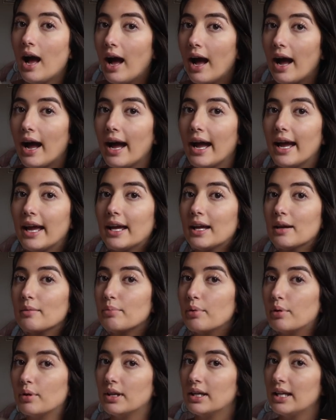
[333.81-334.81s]
I
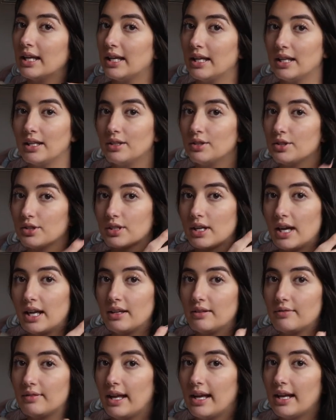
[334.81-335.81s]
put it in just
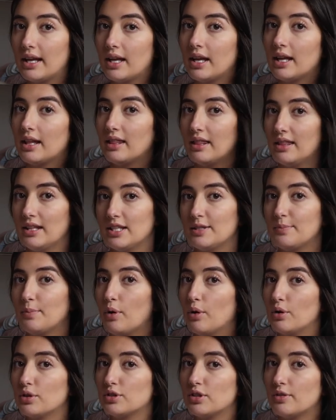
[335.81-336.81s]
kind of like this
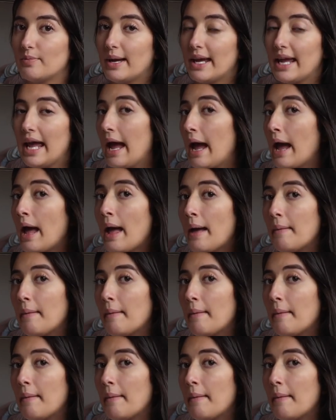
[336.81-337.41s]
portion of my hair,